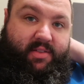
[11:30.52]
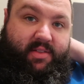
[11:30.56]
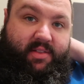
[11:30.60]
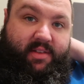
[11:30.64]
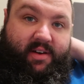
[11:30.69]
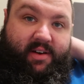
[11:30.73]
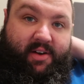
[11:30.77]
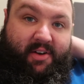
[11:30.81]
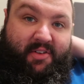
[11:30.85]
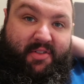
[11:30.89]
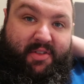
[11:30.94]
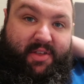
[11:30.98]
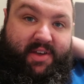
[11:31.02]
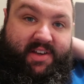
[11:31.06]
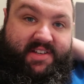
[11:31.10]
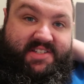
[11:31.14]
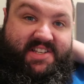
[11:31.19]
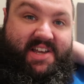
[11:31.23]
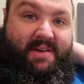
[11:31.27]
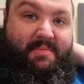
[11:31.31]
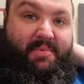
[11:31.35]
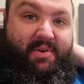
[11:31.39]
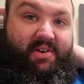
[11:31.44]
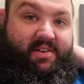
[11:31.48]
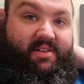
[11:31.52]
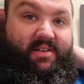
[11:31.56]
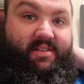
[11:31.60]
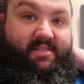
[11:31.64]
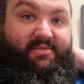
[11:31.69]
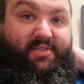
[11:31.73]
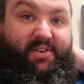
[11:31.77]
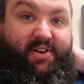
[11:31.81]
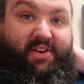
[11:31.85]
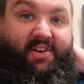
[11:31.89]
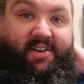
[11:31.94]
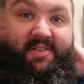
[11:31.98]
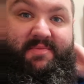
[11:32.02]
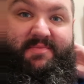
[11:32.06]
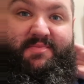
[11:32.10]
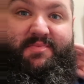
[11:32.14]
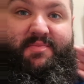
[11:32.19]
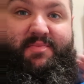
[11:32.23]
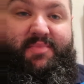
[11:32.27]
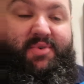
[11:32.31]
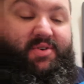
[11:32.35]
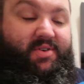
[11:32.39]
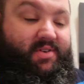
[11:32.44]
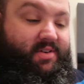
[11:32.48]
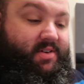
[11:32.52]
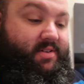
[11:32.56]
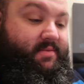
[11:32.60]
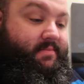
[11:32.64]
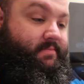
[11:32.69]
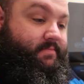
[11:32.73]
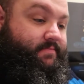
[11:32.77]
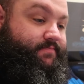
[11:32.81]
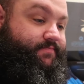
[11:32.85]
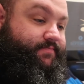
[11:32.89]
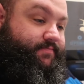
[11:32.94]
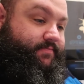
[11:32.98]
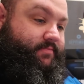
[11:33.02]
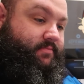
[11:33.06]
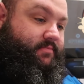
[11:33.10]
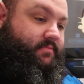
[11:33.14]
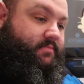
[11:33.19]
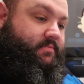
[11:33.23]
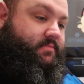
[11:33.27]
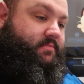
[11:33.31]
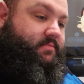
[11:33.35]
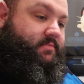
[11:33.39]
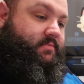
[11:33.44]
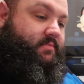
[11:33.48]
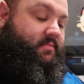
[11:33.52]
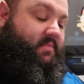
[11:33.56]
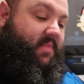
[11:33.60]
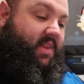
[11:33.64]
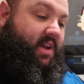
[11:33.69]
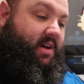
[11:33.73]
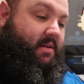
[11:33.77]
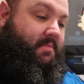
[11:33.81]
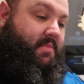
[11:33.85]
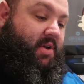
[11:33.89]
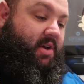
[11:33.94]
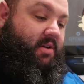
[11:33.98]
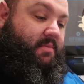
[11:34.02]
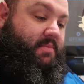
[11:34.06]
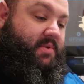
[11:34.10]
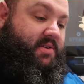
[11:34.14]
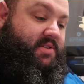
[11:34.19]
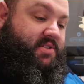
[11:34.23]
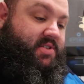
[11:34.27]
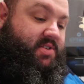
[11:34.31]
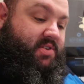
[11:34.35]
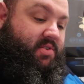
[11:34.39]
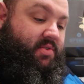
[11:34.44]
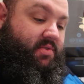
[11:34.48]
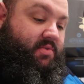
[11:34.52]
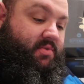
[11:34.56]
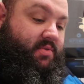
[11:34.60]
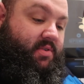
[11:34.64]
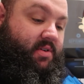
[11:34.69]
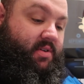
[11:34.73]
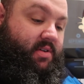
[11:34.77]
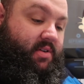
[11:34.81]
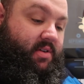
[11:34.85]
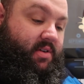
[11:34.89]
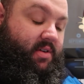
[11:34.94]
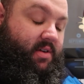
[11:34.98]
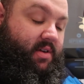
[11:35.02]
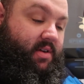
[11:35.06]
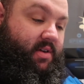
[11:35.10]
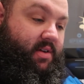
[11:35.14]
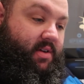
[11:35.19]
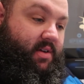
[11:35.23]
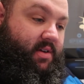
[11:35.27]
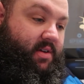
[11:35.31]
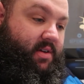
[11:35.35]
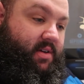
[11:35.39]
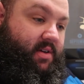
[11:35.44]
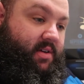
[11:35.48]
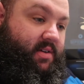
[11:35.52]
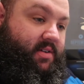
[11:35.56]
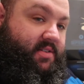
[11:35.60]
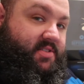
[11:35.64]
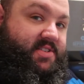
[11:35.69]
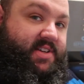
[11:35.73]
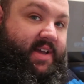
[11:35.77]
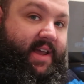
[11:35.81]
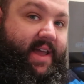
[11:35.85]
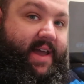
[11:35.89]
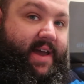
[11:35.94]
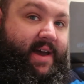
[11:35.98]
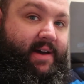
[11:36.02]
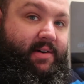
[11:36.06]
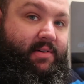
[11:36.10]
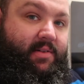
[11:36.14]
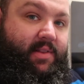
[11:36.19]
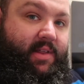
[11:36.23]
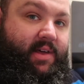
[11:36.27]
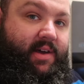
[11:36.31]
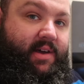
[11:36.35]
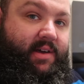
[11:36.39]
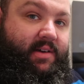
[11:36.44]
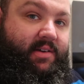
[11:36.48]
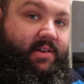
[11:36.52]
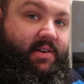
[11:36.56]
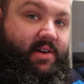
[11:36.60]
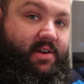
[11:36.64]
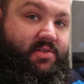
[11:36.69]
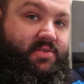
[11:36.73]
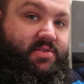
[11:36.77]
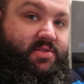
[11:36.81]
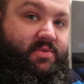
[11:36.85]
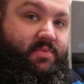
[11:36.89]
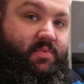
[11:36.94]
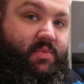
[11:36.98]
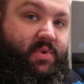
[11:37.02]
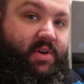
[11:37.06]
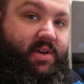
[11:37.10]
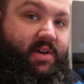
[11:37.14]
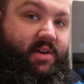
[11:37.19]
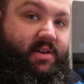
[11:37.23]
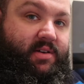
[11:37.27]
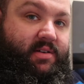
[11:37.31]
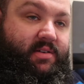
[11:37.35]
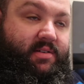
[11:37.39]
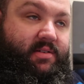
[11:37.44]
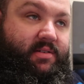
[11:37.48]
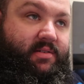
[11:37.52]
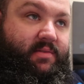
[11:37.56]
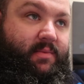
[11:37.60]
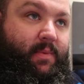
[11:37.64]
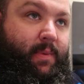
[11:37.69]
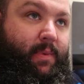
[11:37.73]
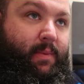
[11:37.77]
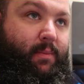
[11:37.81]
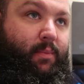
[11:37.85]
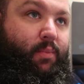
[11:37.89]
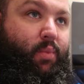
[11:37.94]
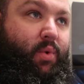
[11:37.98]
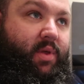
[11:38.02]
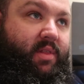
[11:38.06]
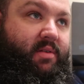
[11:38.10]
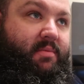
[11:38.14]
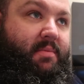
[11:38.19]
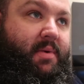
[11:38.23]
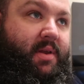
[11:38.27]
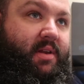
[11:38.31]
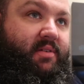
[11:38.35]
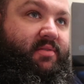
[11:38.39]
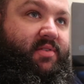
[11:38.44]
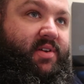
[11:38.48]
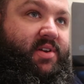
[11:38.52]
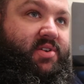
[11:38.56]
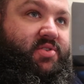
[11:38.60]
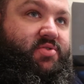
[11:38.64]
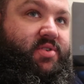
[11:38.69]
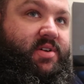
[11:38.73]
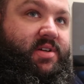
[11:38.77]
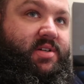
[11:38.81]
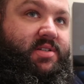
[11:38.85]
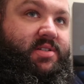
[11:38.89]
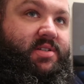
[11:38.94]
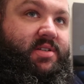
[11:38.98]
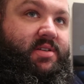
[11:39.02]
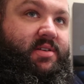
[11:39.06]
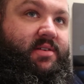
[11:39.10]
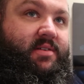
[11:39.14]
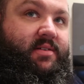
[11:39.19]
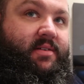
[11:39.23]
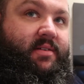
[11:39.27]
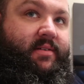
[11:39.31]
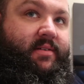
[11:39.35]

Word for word: you know, things happen and I forgot. But um, yeah, I'm hoping soon to get out there, go somewhere with a bit of interest